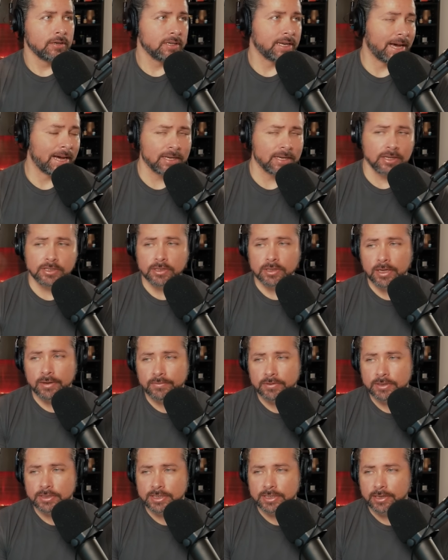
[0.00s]
Dad doesn't
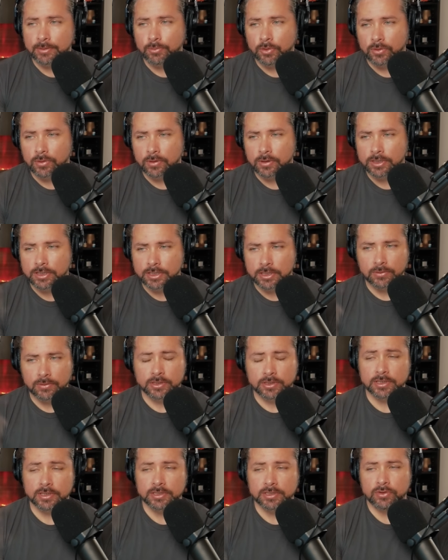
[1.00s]
love us anymore, and so
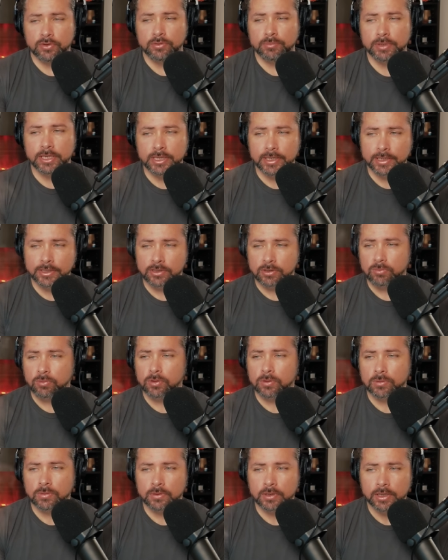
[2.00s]
it's just you and me against the
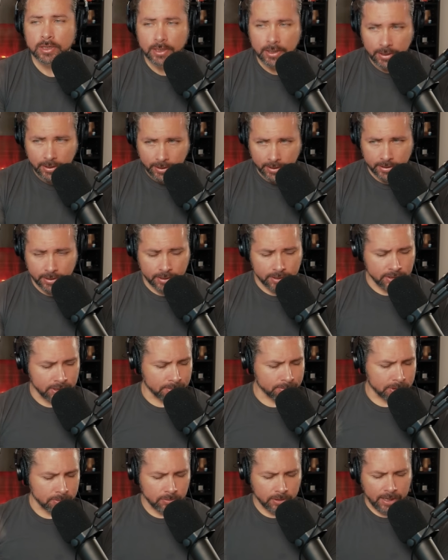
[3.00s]
world. And then
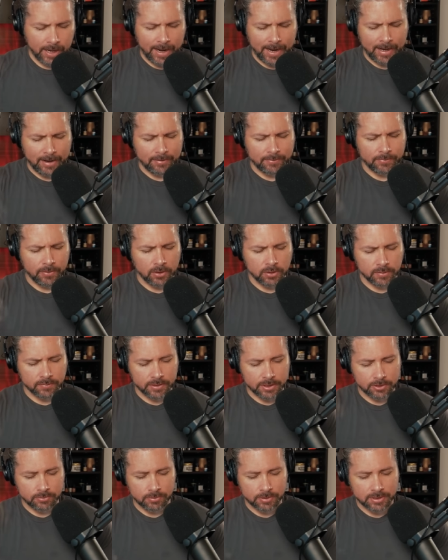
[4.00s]
Gypsy would have all of
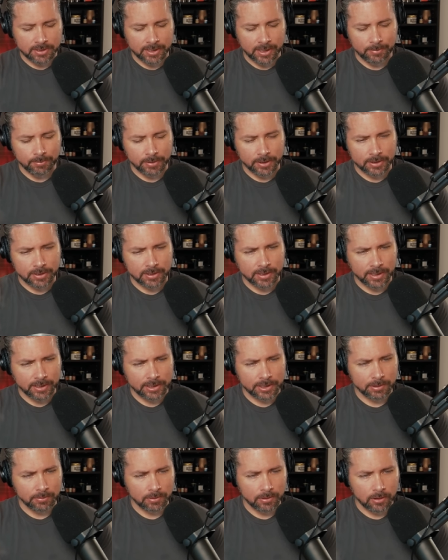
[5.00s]
these resentments that
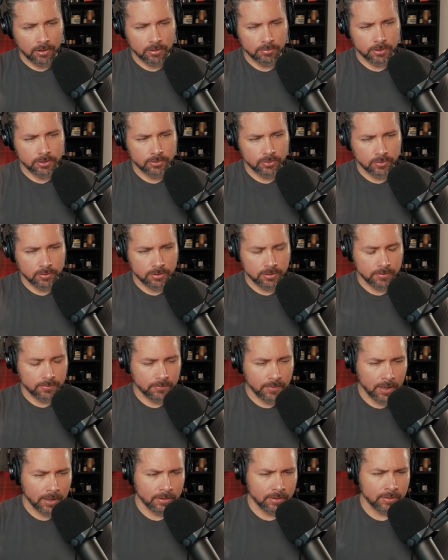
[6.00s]
she would harbor towards her
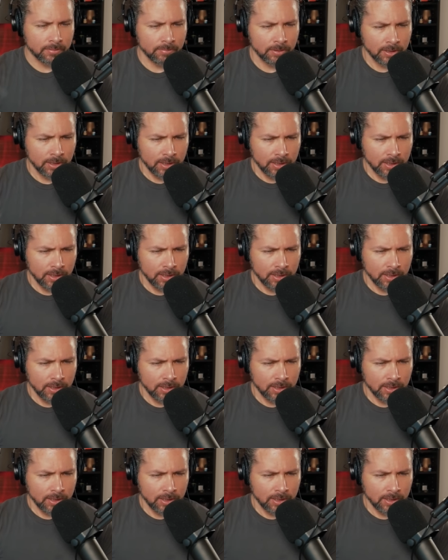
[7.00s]
father.